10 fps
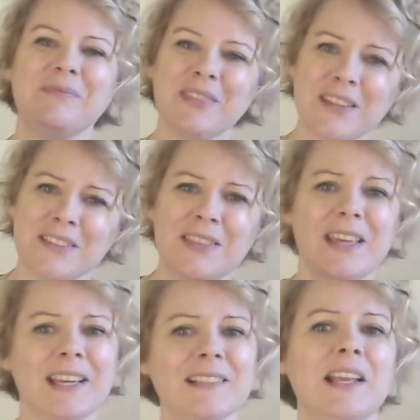To
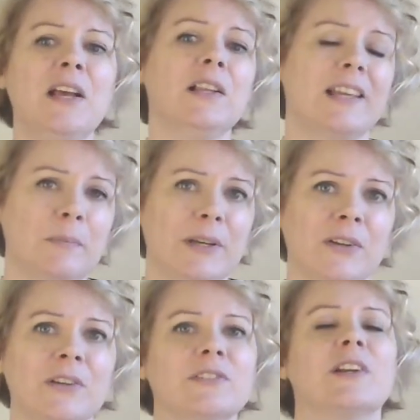things like
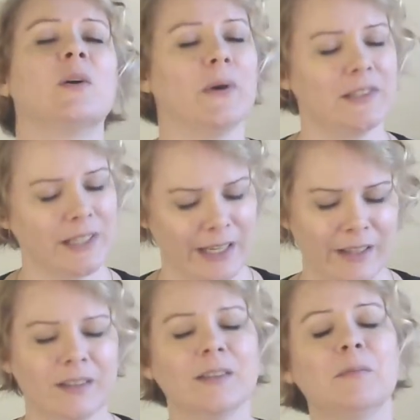pills that are, once
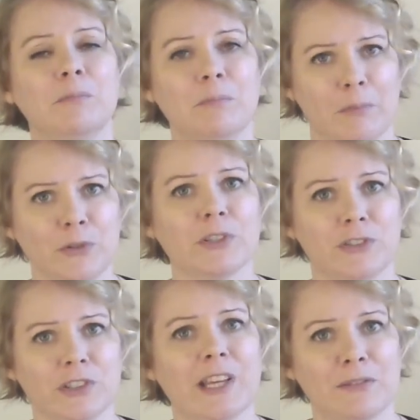again, mostly
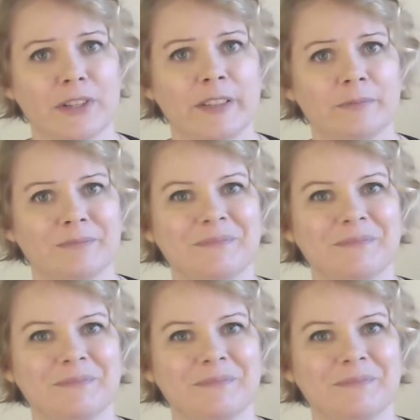just caffeine.